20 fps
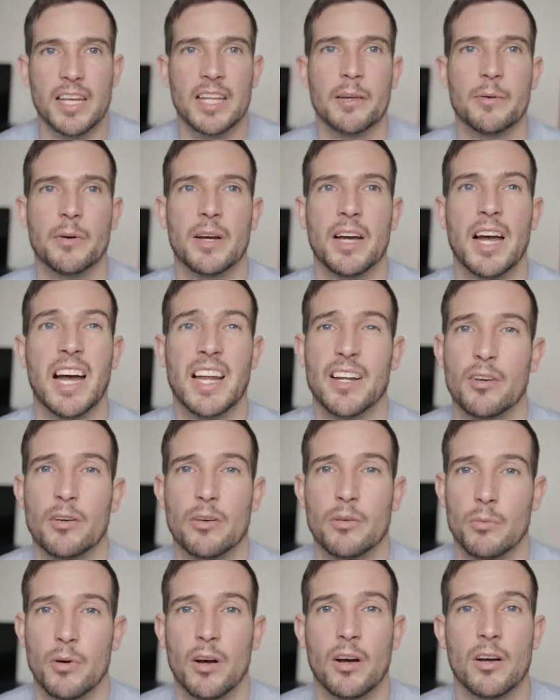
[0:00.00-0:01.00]
Anyway, I
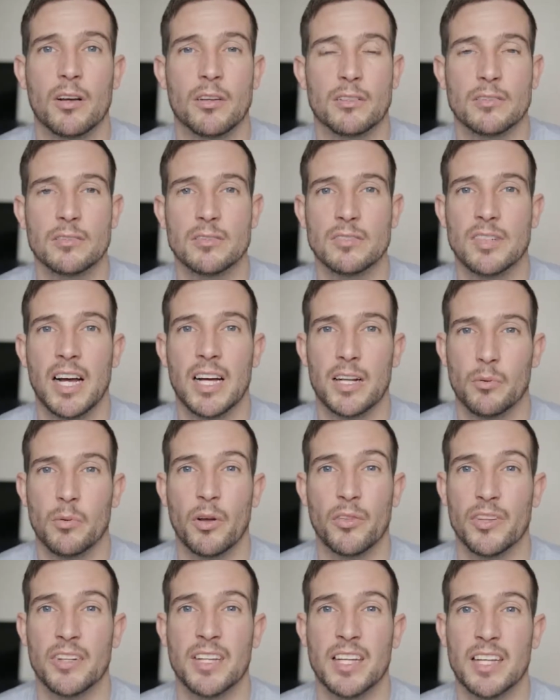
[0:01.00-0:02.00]
know what
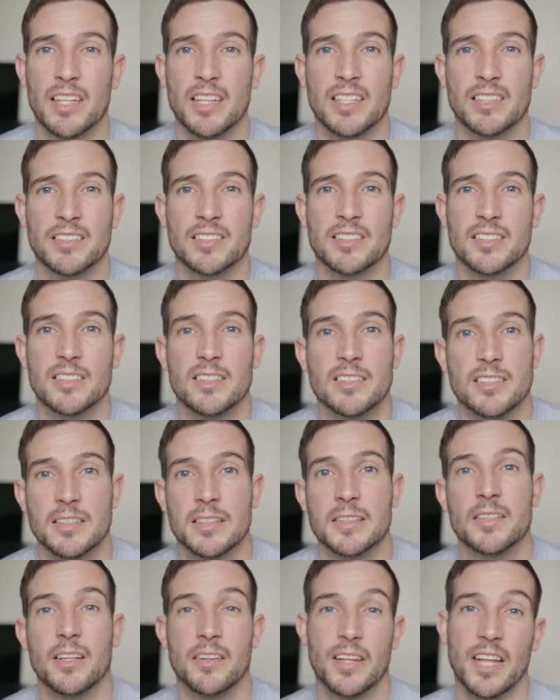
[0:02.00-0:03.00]
the deal is,
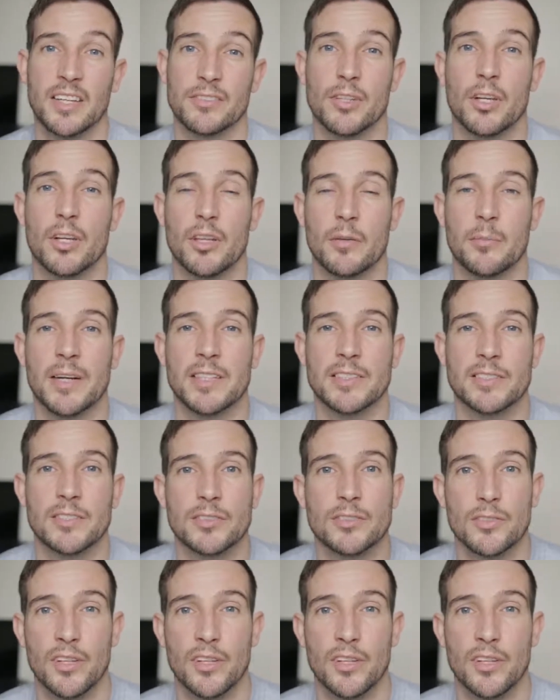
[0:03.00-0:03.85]
and that's all that matters.